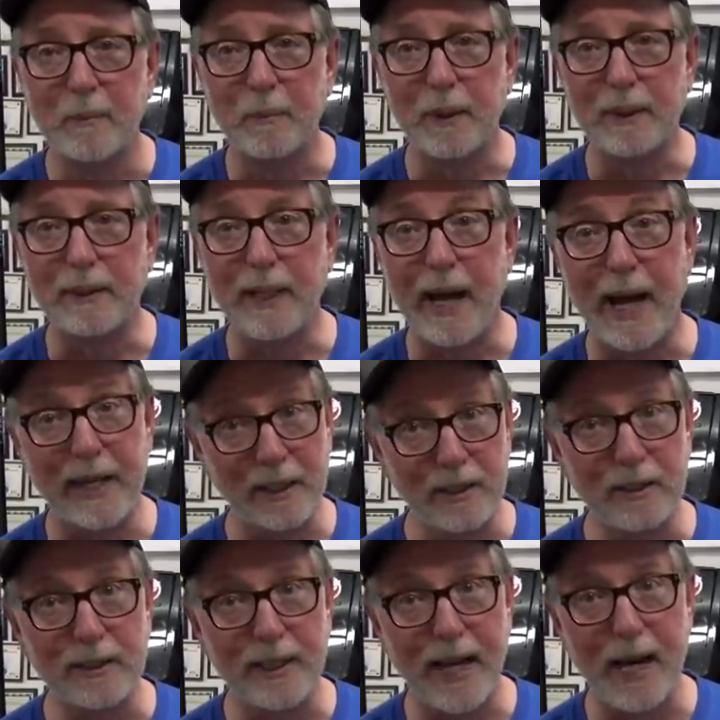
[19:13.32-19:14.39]
But I uh, had a
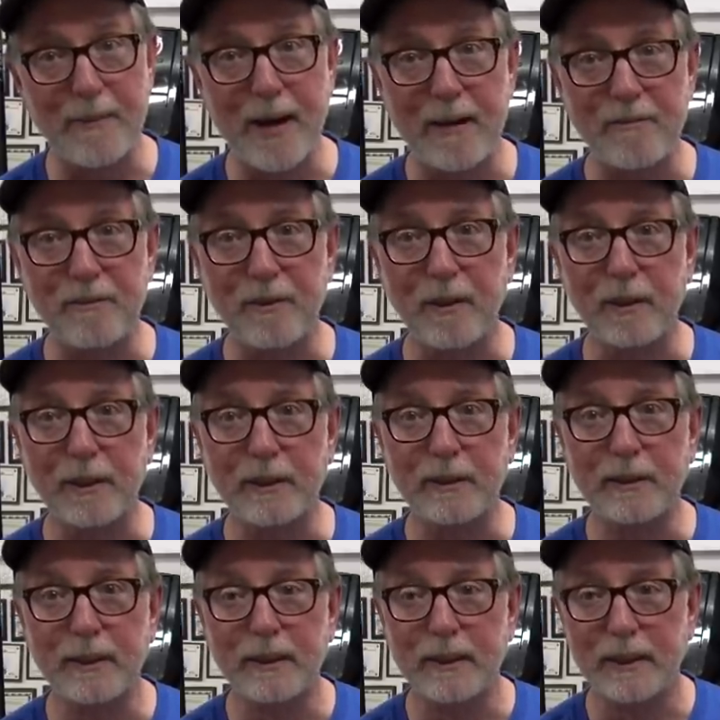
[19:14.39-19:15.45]
good time, had fun,
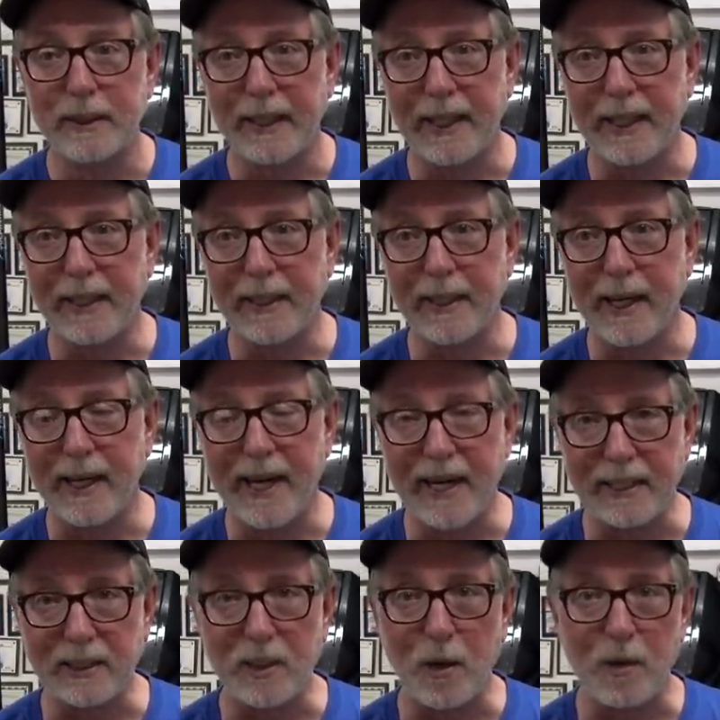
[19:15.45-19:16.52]
and I got
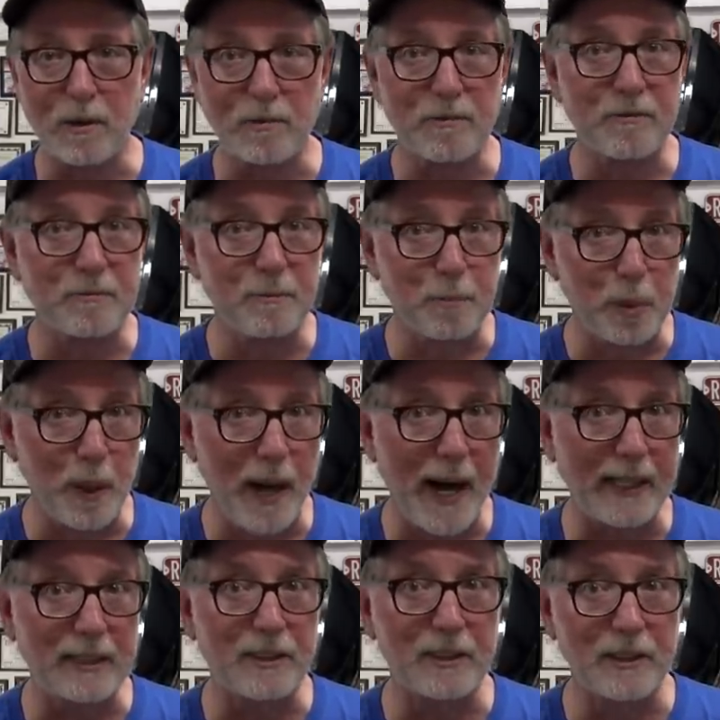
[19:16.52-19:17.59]
to start
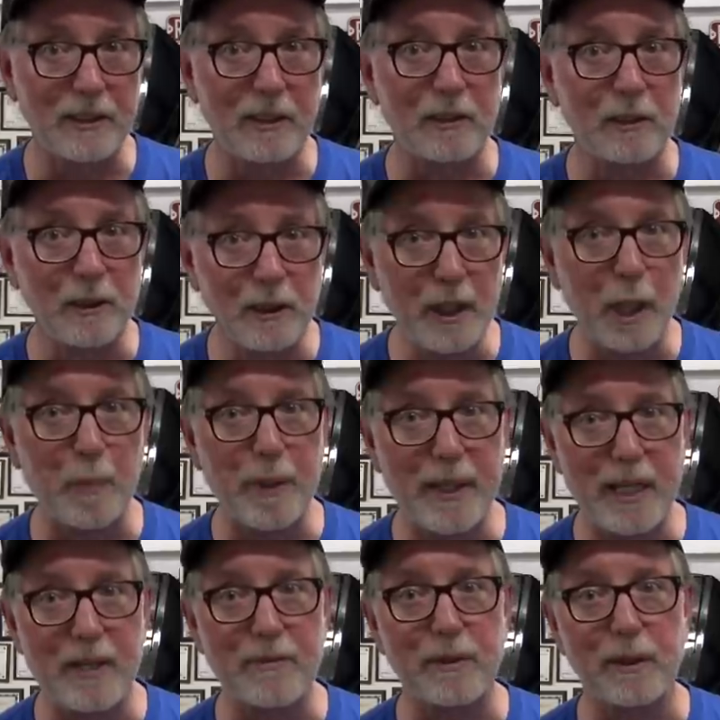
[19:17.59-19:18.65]
practicing a little
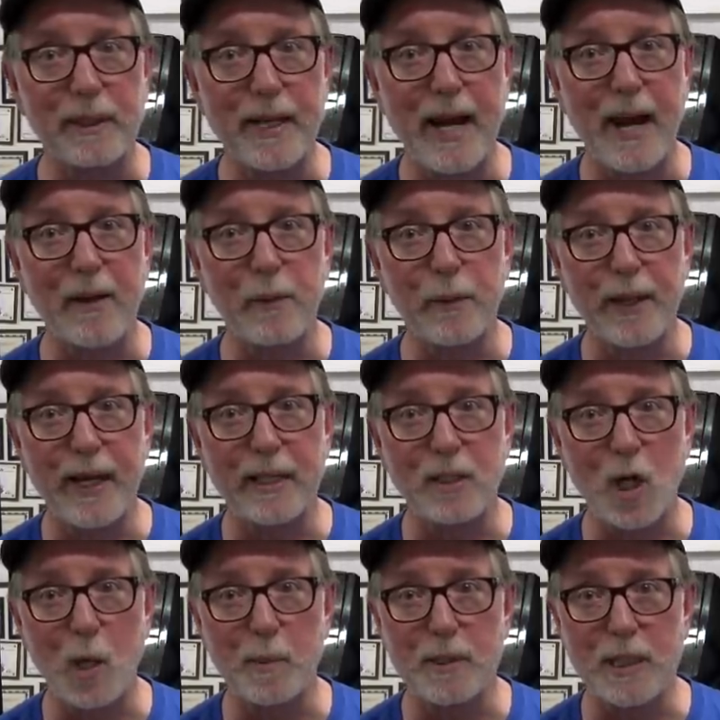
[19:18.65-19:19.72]
bit differently now that we got
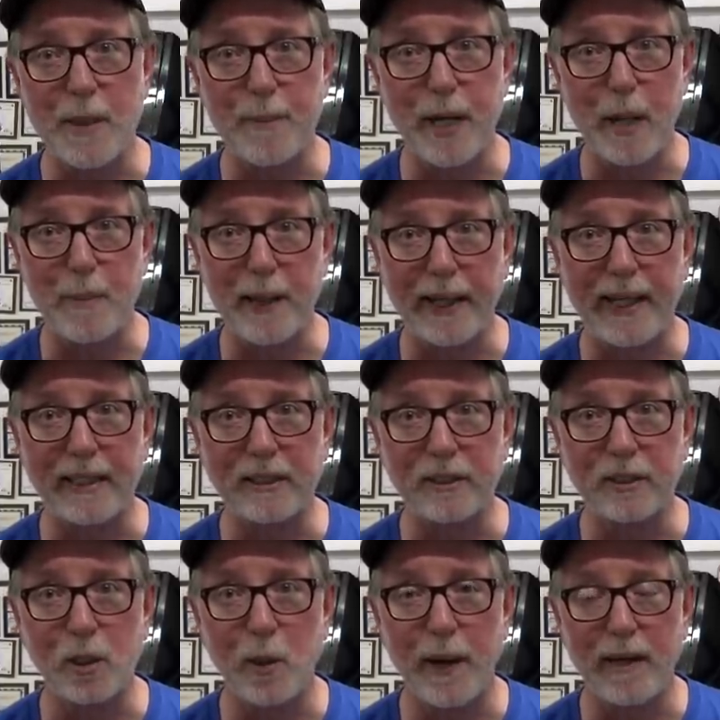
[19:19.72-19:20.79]
tournaments coming up. I can't
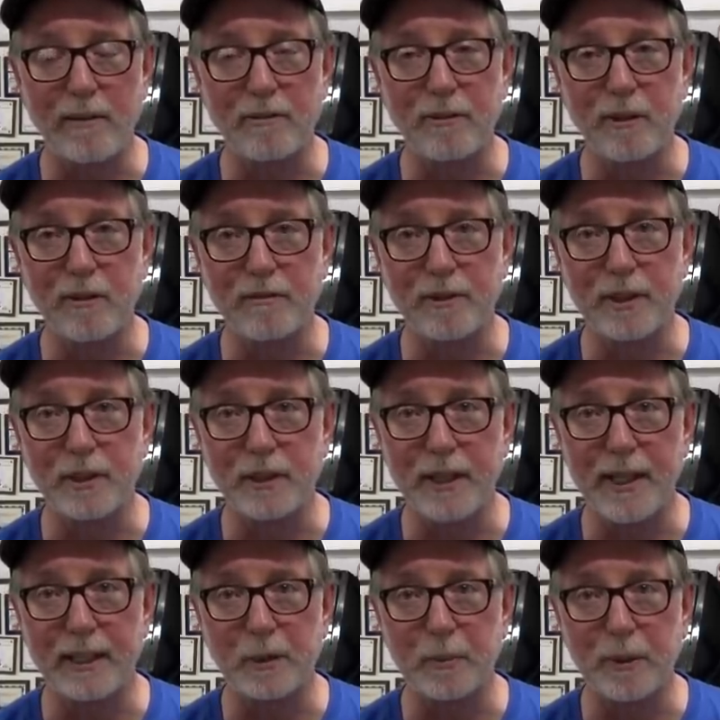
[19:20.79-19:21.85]
just go out and fun fish and
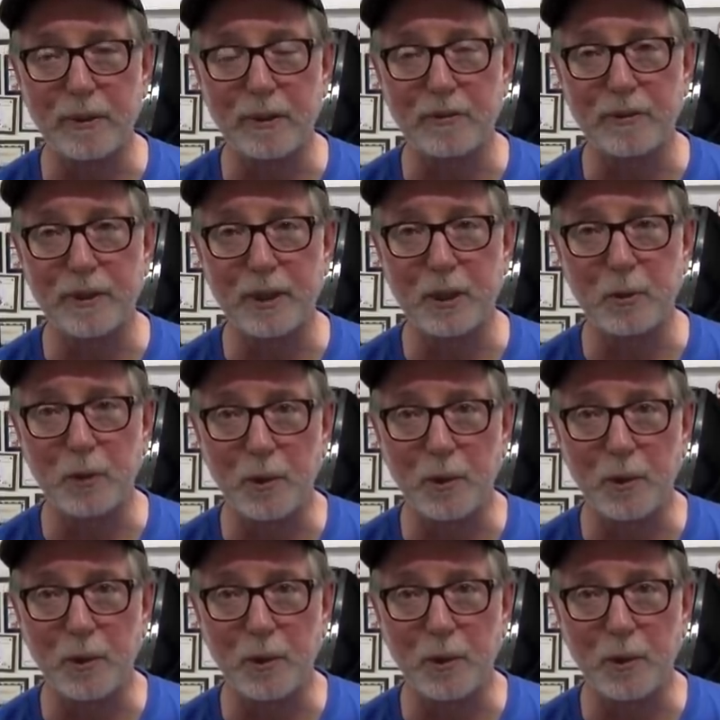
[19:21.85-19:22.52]
catch a bunch of fish.